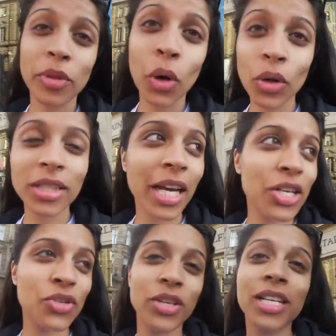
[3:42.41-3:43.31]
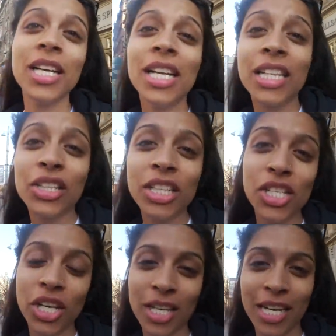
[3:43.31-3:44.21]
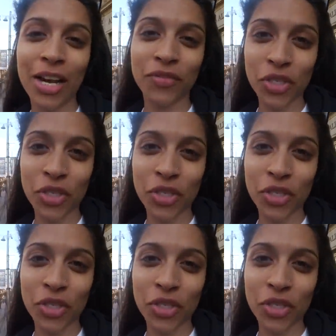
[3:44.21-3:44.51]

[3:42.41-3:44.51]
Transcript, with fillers: and the whole entire street literally shut down